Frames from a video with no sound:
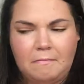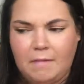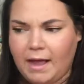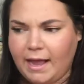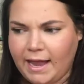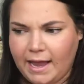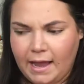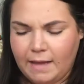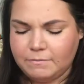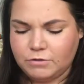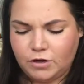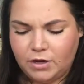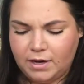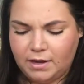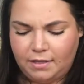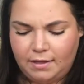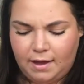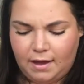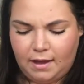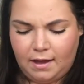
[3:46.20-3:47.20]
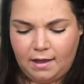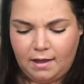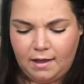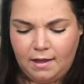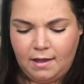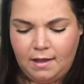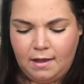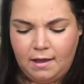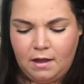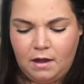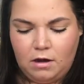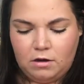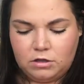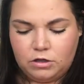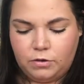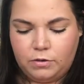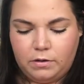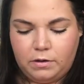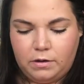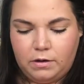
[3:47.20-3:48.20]
I can't, I'm trying to think. I'll
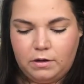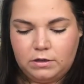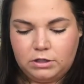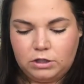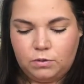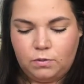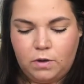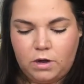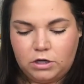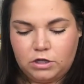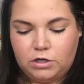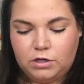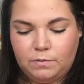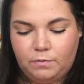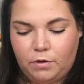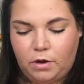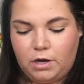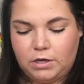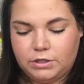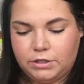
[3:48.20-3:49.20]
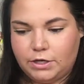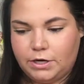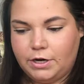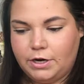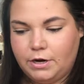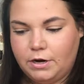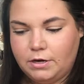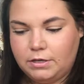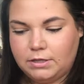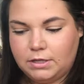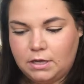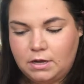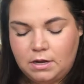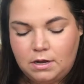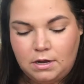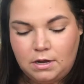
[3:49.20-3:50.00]
do a swatch the bronzers.